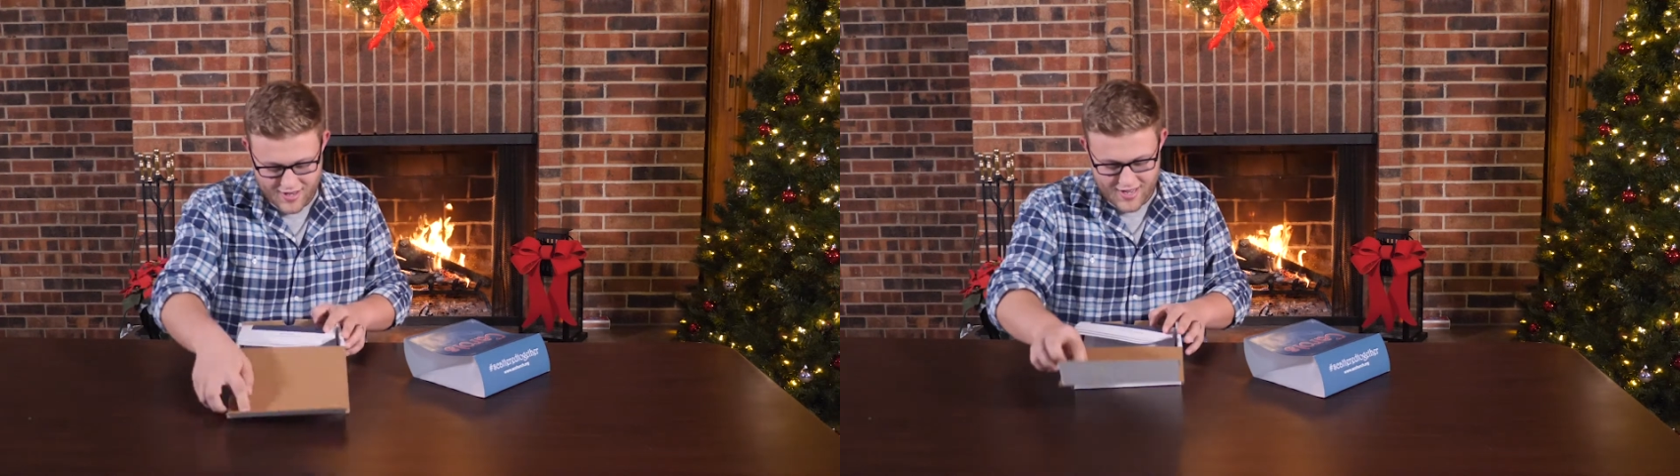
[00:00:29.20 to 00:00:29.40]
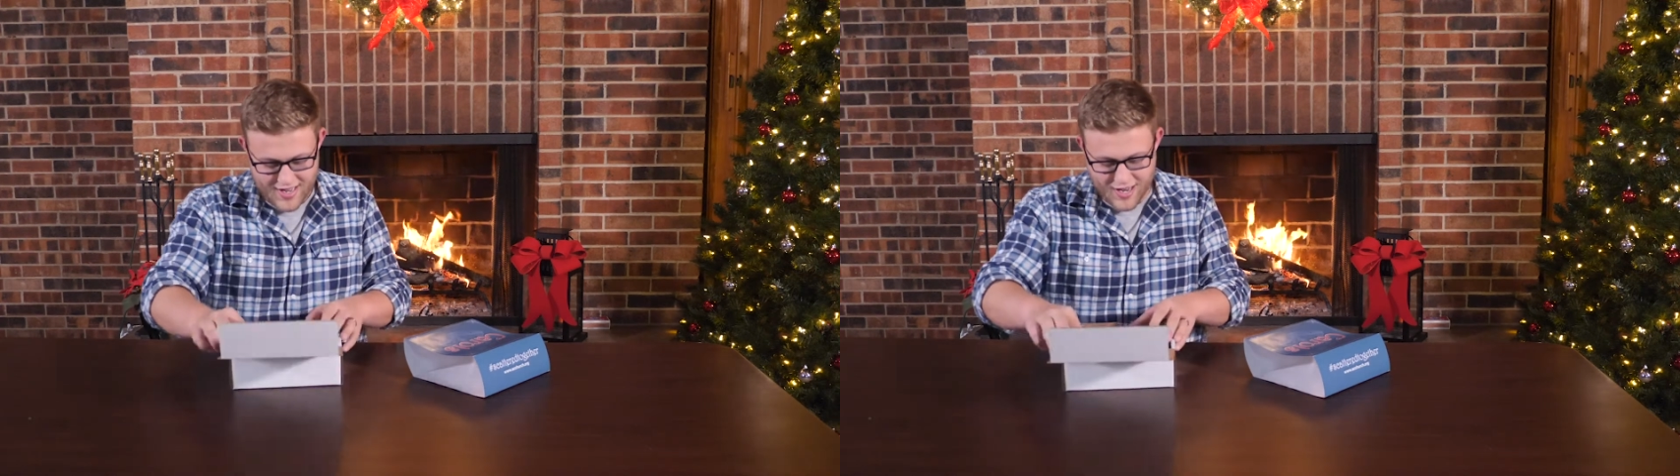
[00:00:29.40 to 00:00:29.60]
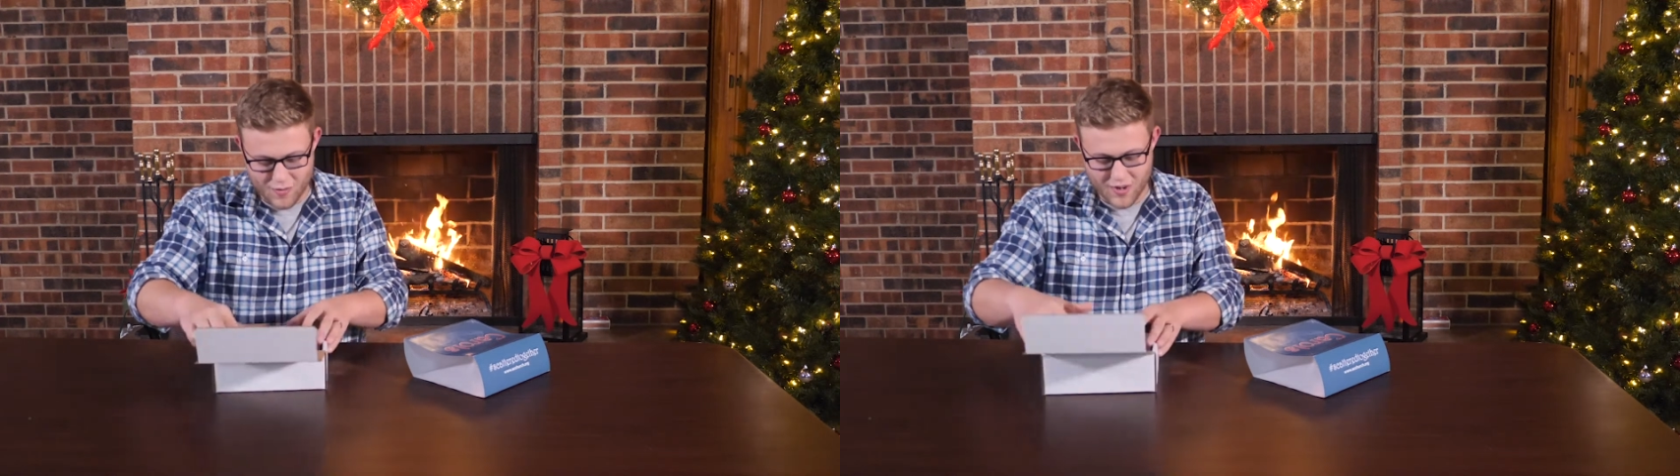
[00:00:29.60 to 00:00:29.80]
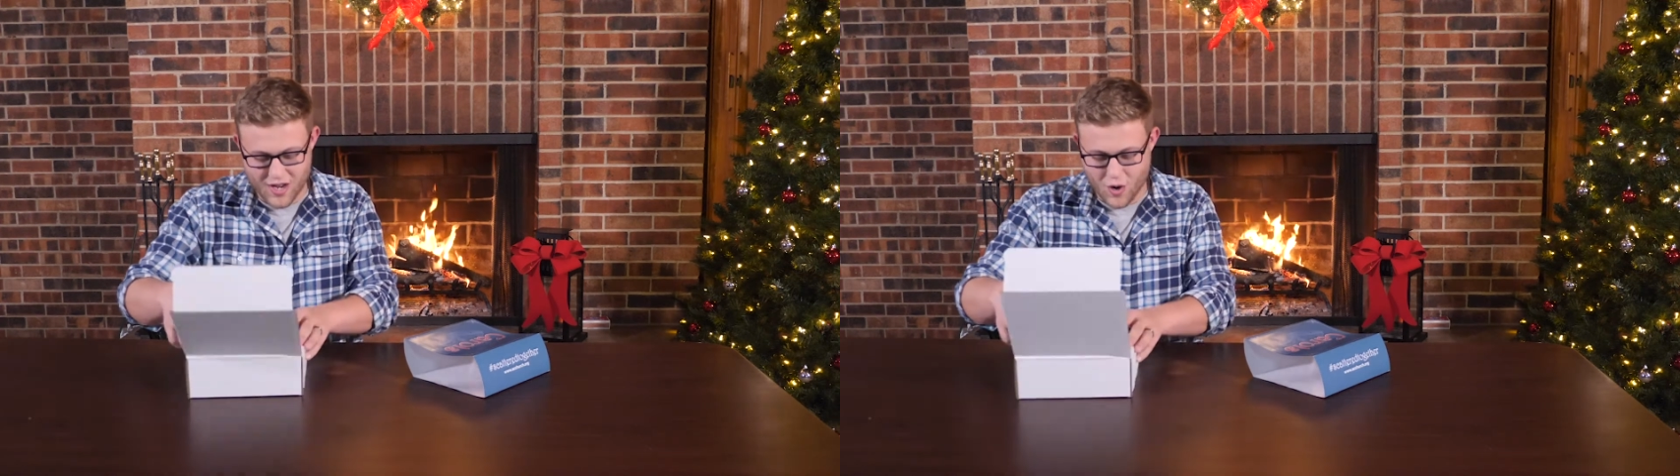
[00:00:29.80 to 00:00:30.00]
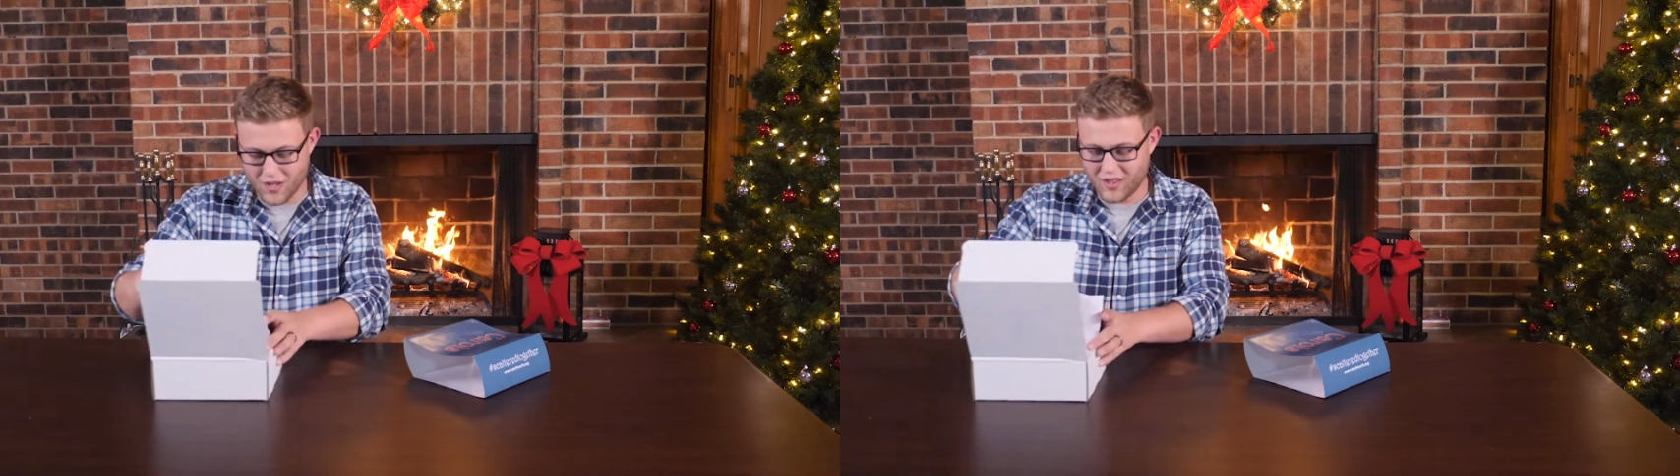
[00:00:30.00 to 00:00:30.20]
Here we
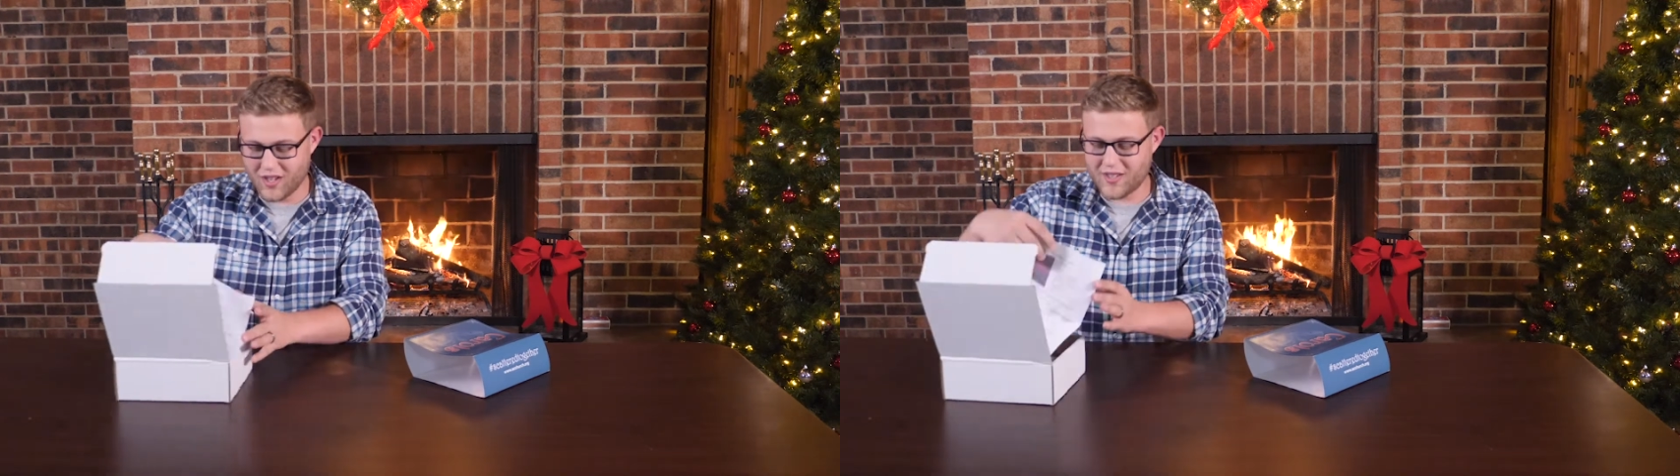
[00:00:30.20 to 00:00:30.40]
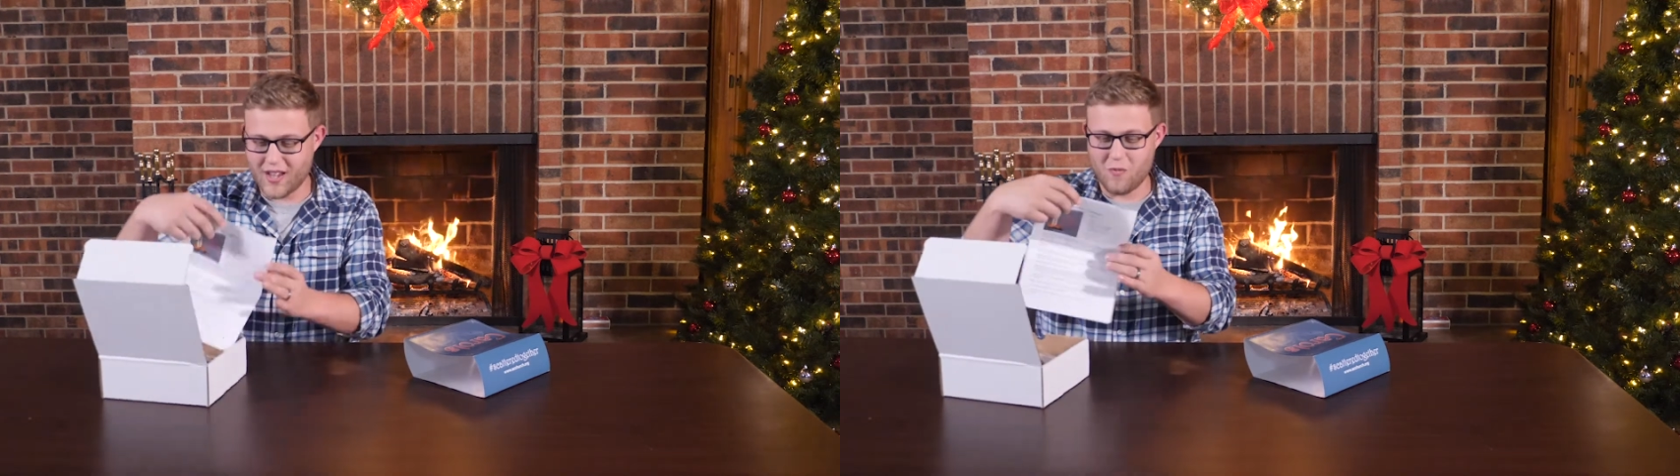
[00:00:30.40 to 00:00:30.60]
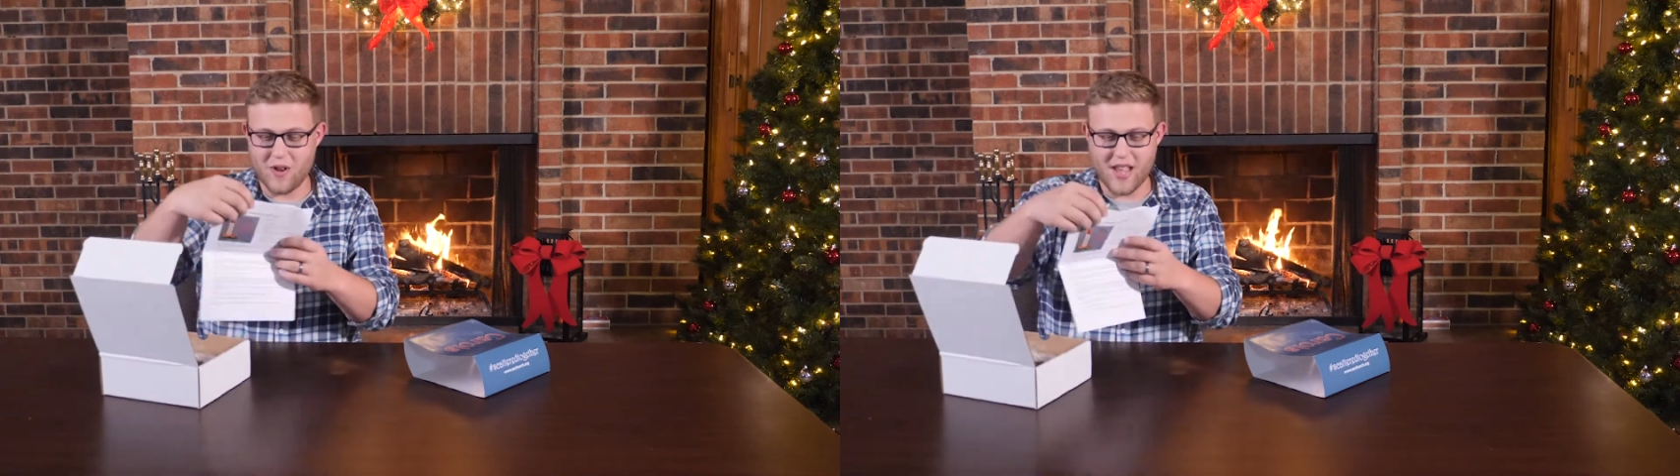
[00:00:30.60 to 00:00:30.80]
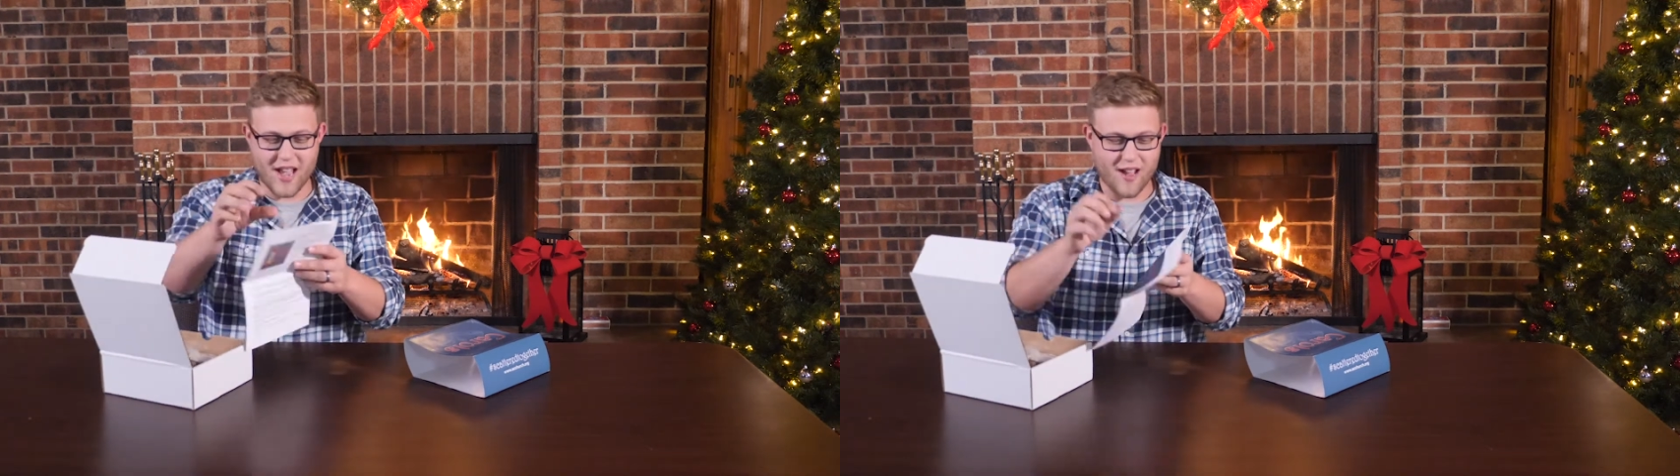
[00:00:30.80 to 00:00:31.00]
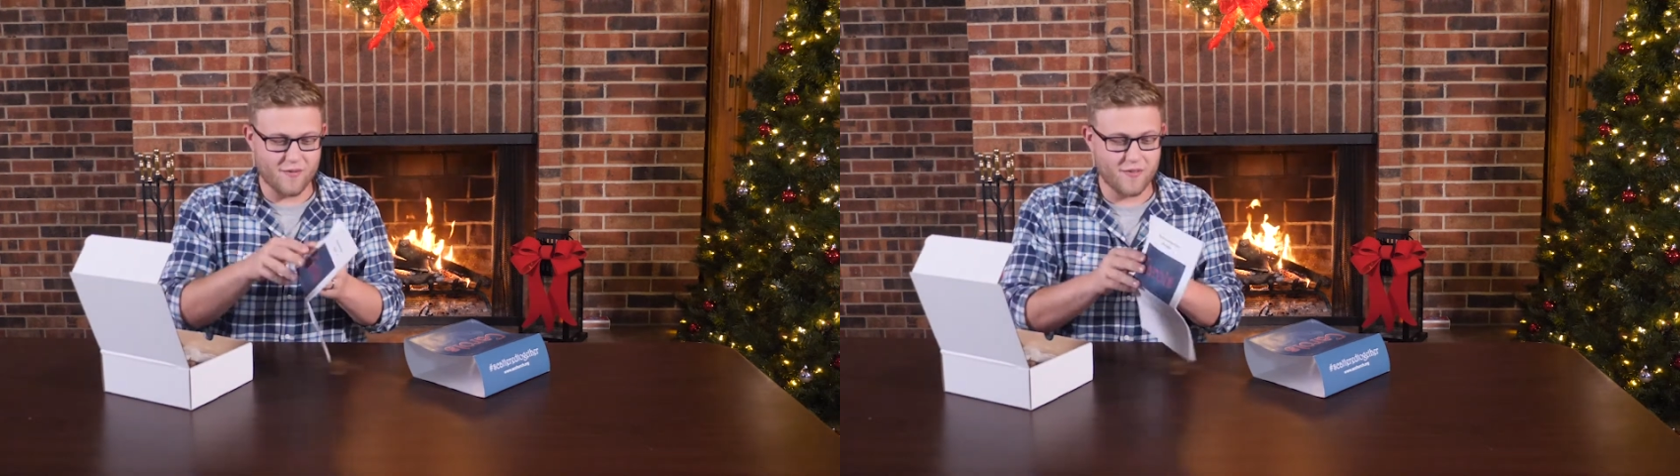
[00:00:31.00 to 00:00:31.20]
go. It looks like we
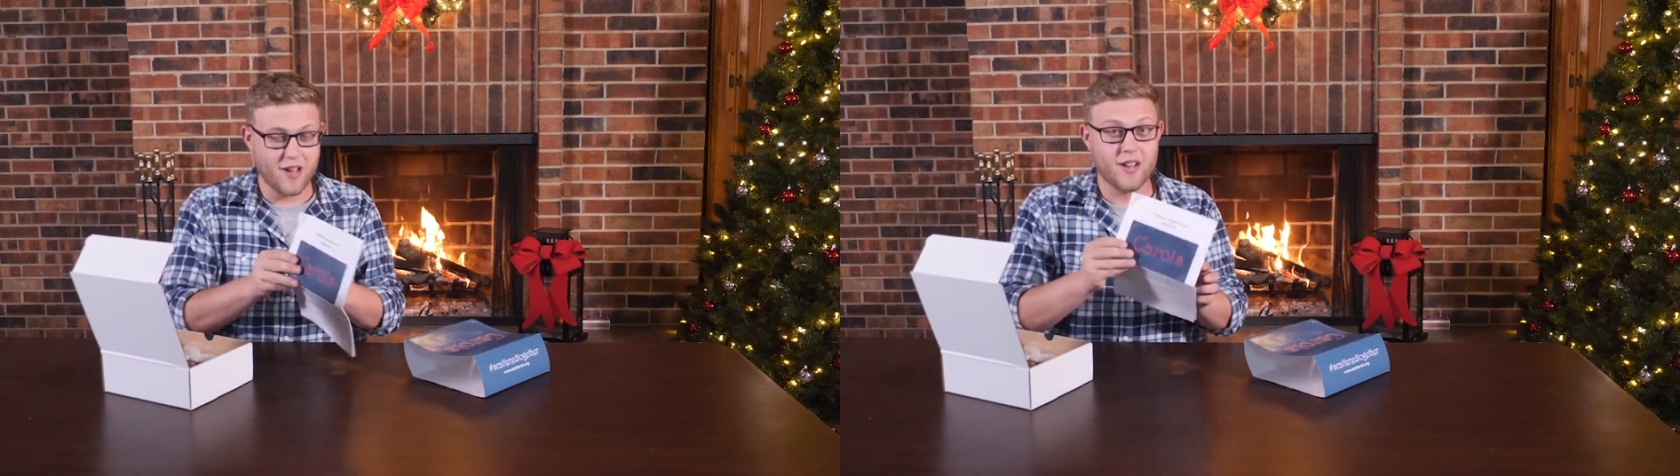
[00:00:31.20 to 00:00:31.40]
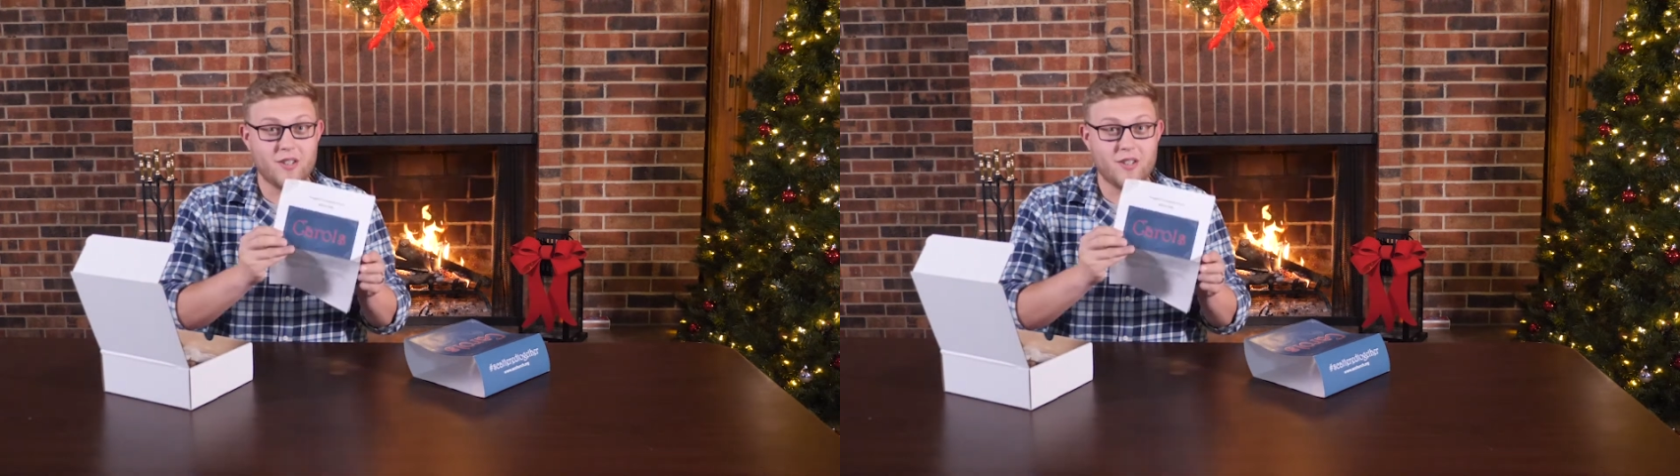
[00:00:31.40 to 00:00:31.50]
have